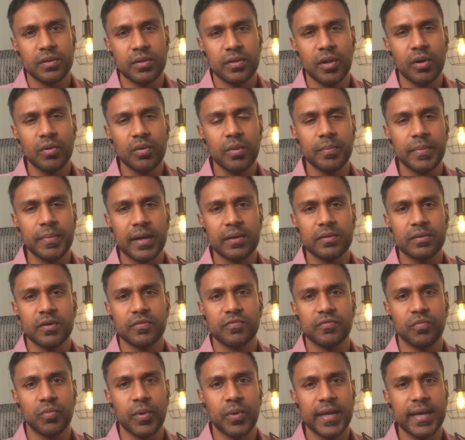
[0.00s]
no amount
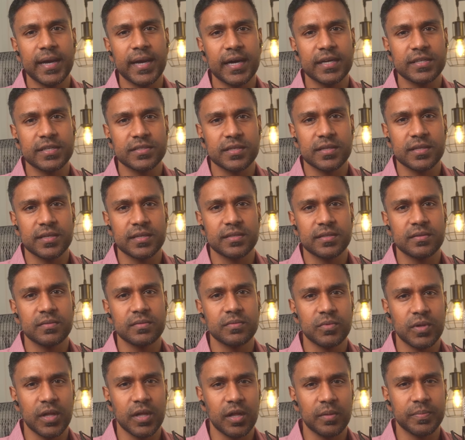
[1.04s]
of whey isolate
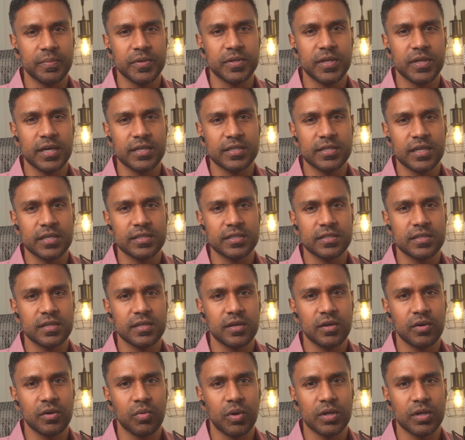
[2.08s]
will help you digest
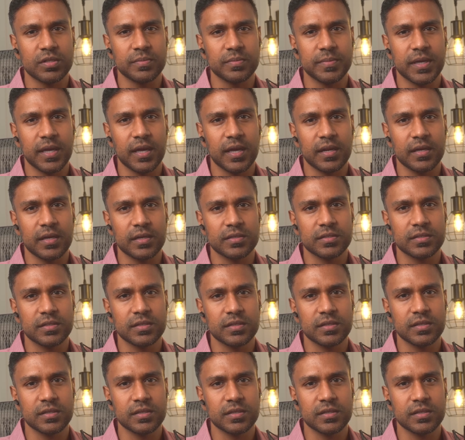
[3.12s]
quantum mechanics.